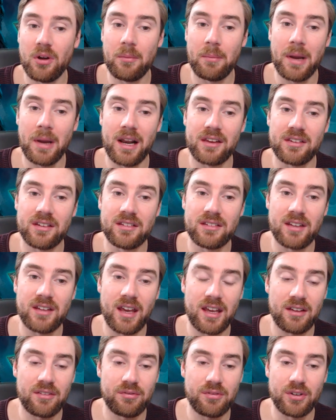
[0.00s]
a Paladin
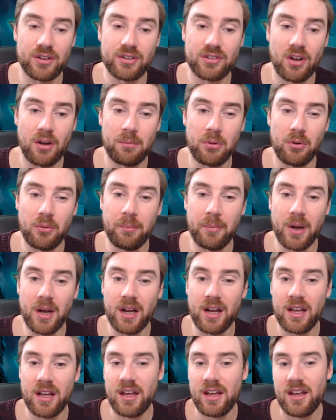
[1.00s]
deck, for example,
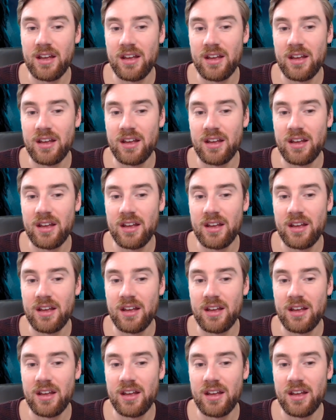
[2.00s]
but